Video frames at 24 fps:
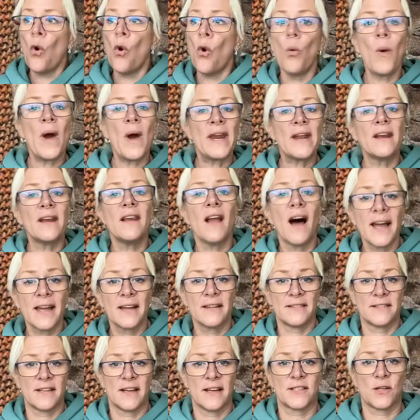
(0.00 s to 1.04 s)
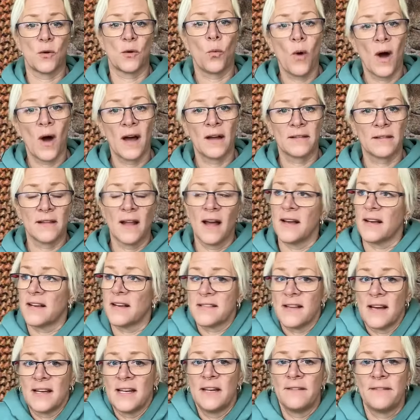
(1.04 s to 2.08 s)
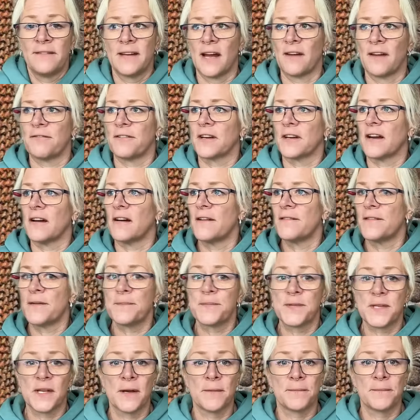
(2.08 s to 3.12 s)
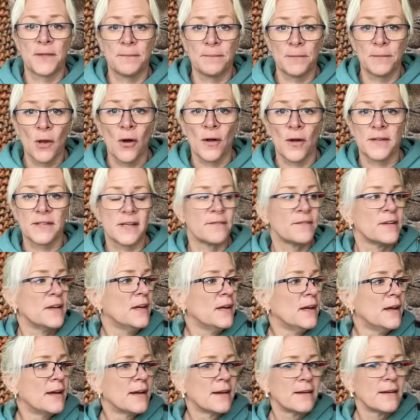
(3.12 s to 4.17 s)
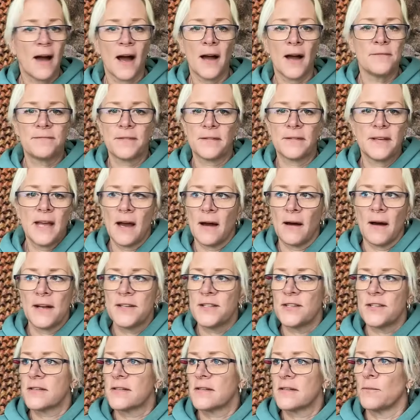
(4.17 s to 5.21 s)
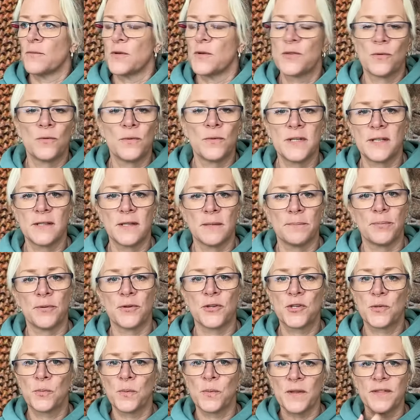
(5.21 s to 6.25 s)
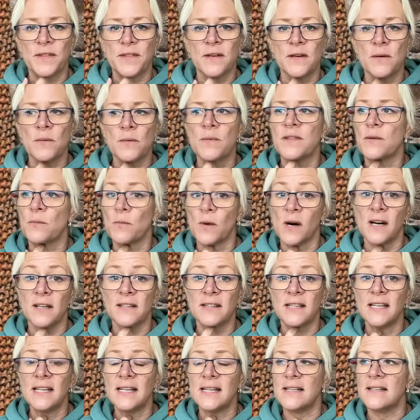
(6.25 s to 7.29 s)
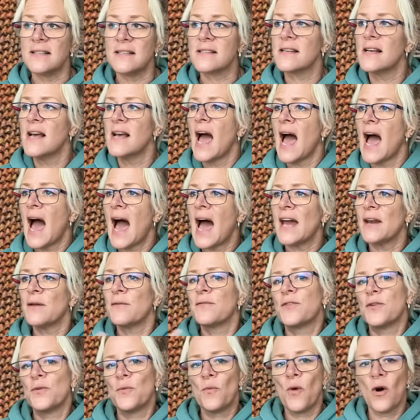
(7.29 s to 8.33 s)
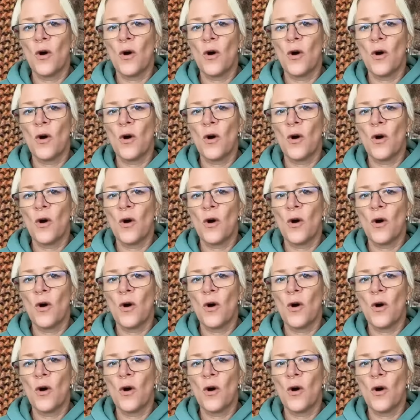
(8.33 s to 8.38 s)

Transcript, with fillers: or when a lion does, a wild lion, because I live in Africa, I've observed them lots. I just was always in the bush with the wild lions. And if you